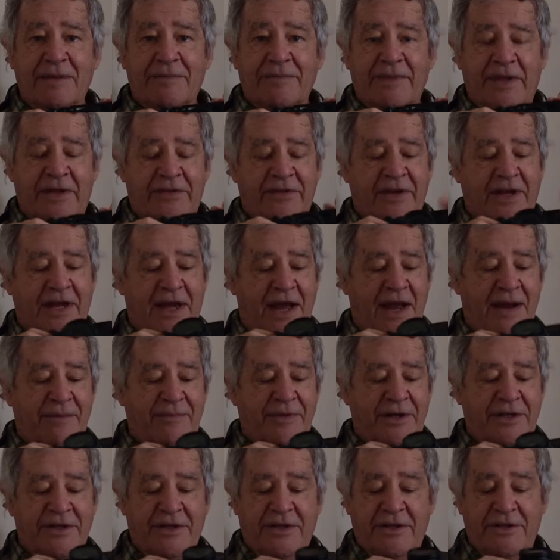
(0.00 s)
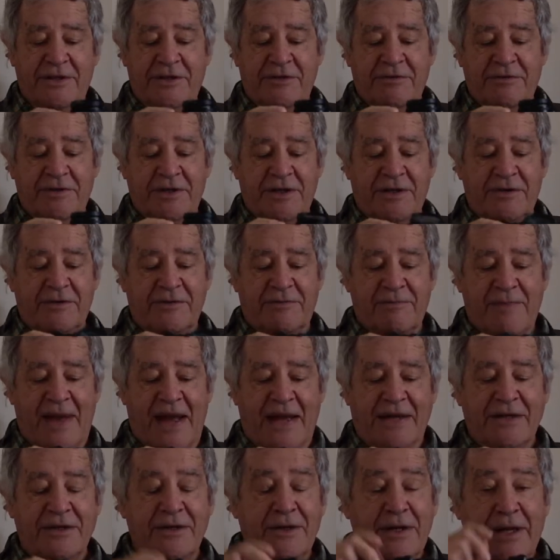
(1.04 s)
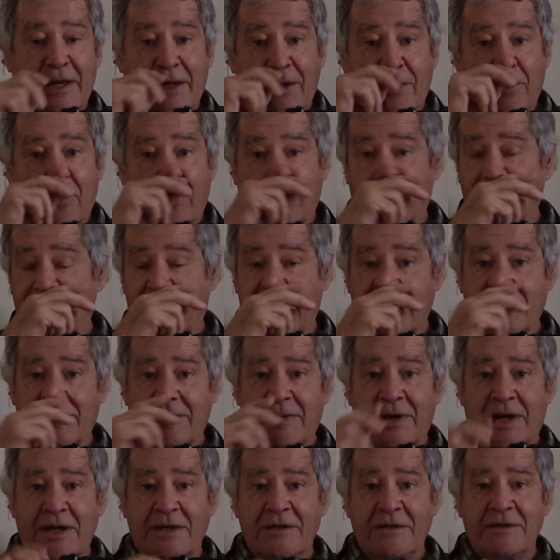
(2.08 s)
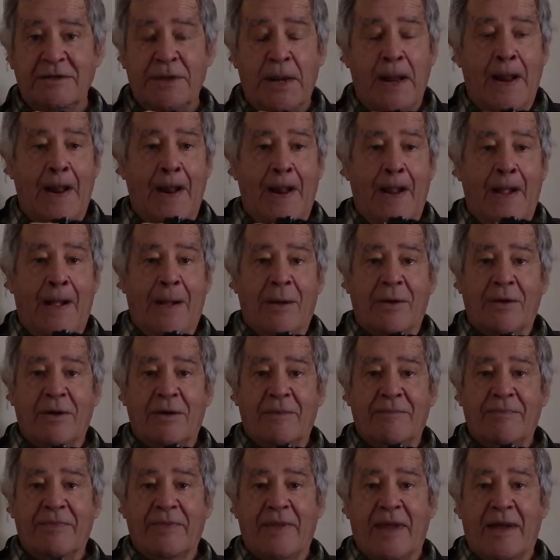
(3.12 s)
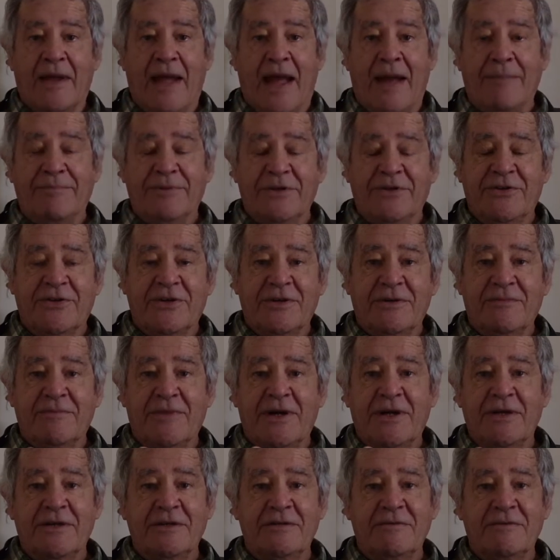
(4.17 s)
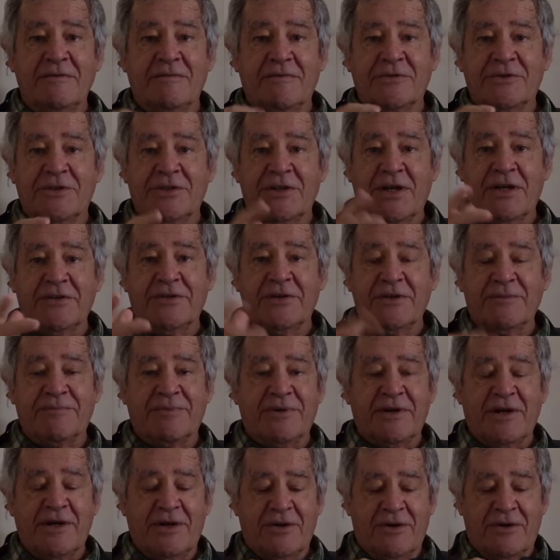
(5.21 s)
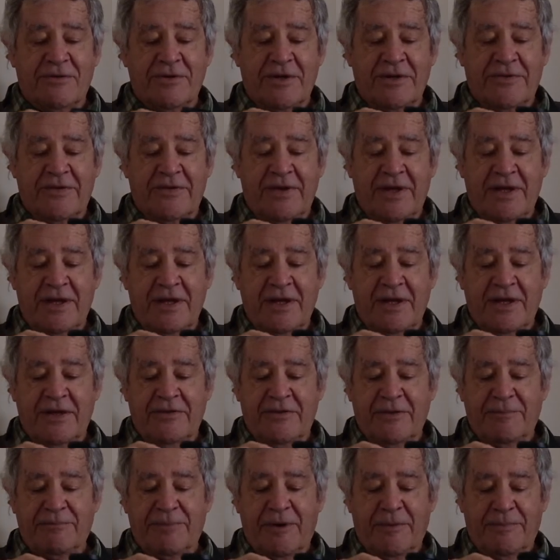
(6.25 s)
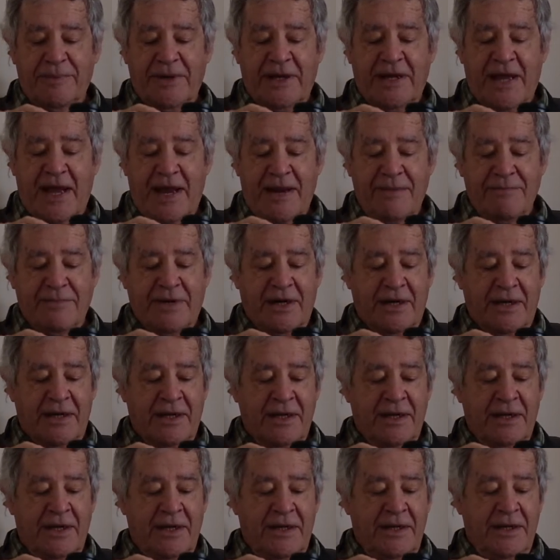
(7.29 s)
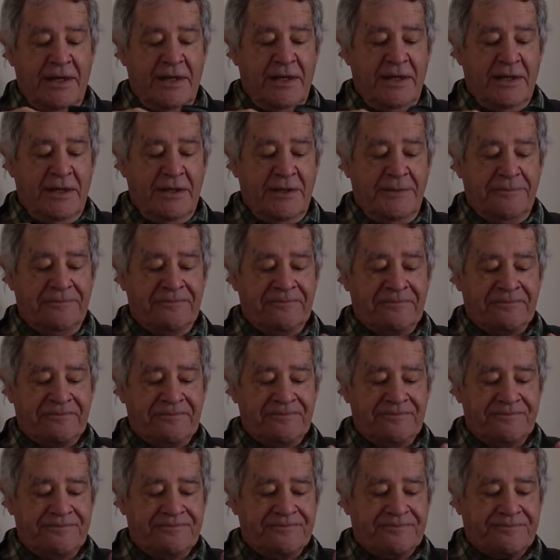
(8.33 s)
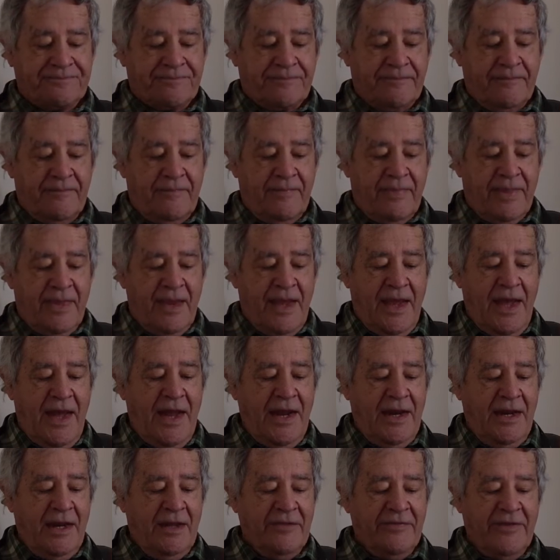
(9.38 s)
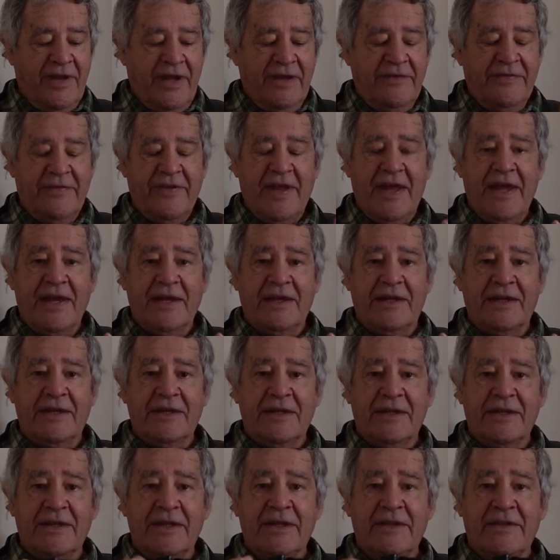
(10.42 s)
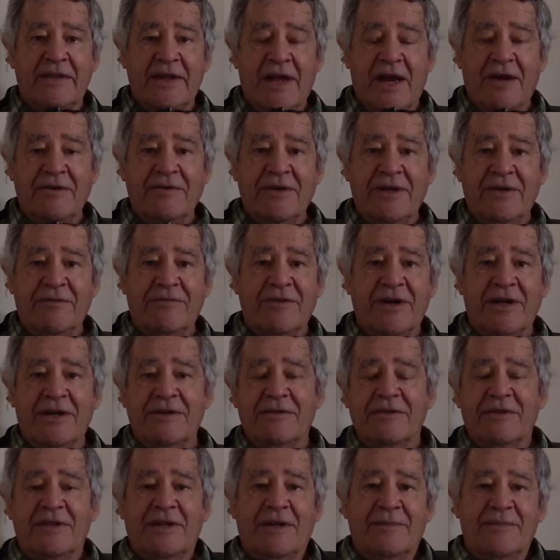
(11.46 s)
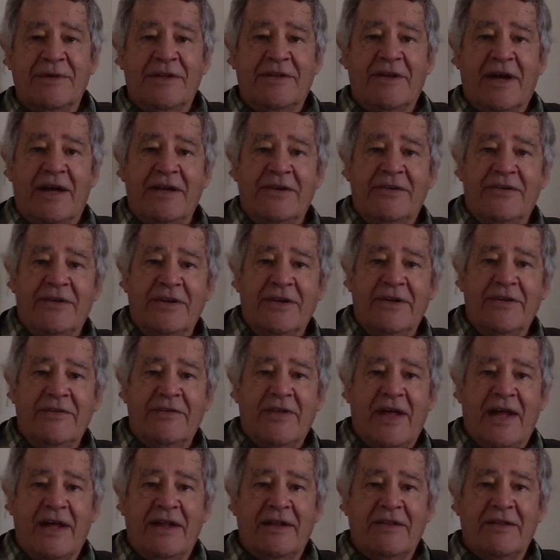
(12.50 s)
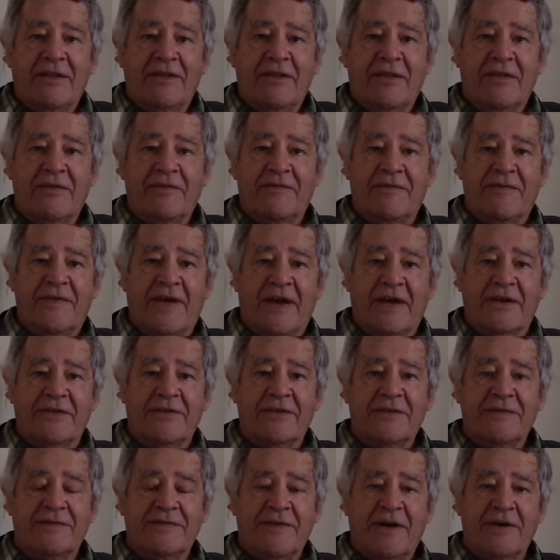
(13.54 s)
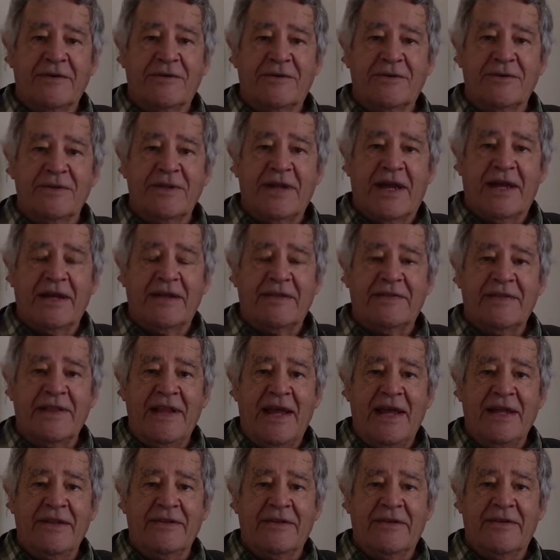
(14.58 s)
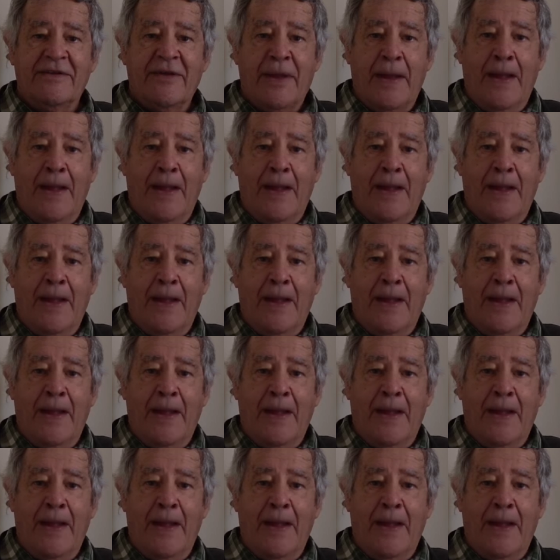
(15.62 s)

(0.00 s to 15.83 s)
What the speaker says: It's a camera that you can use manually, auto mode, aperture mode, shutter priority. It's a proper camera. And as I said, the only real limitation is that fixed focal length lens.